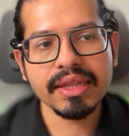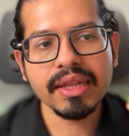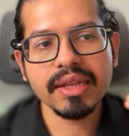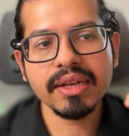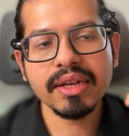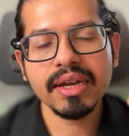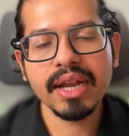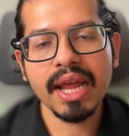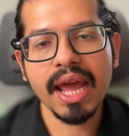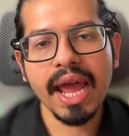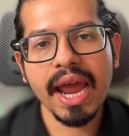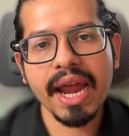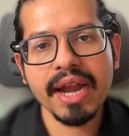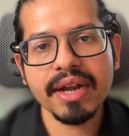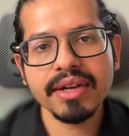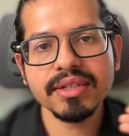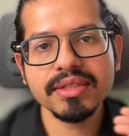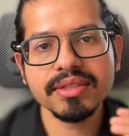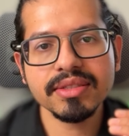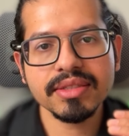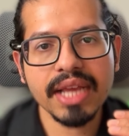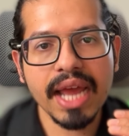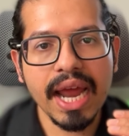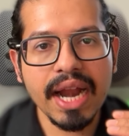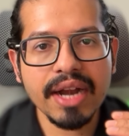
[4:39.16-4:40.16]
and then it
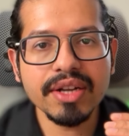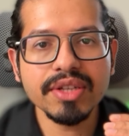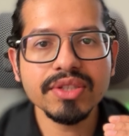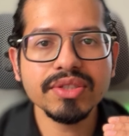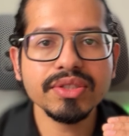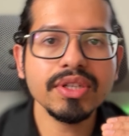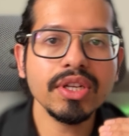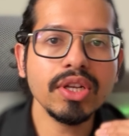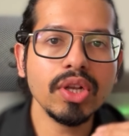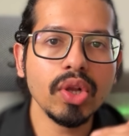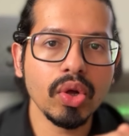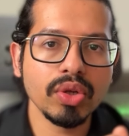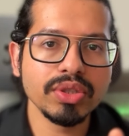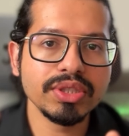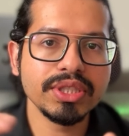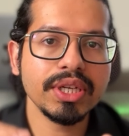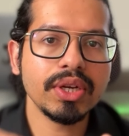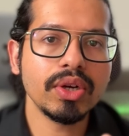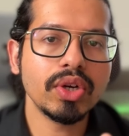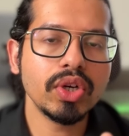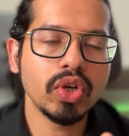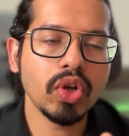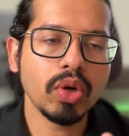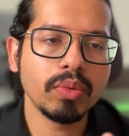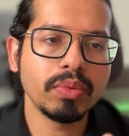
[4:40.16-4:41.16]
adds additional
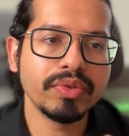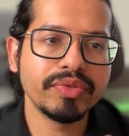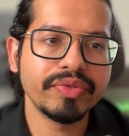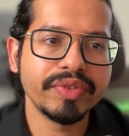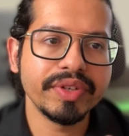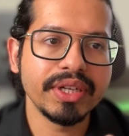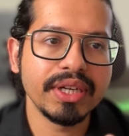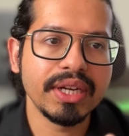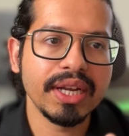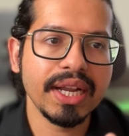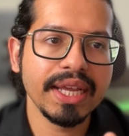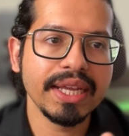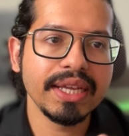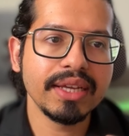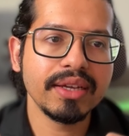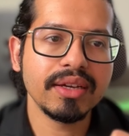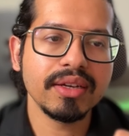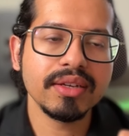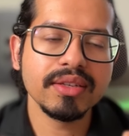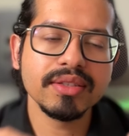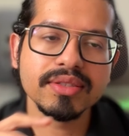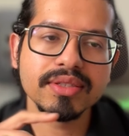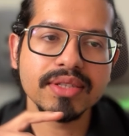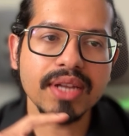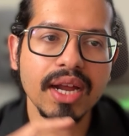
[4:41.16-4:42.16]
logic on top of it, like
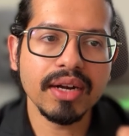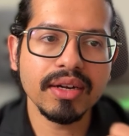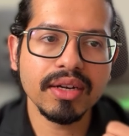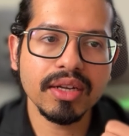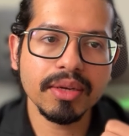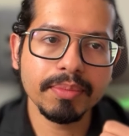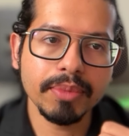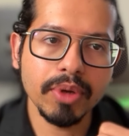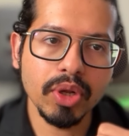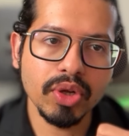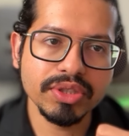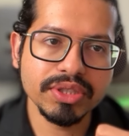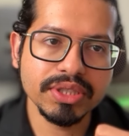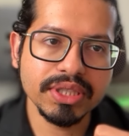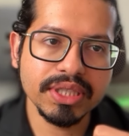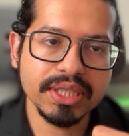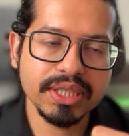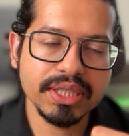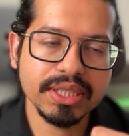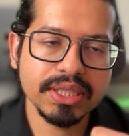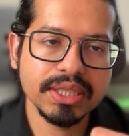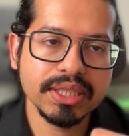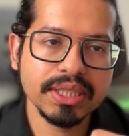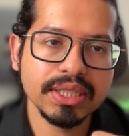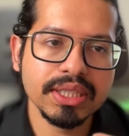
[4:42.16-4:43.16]
startup logic,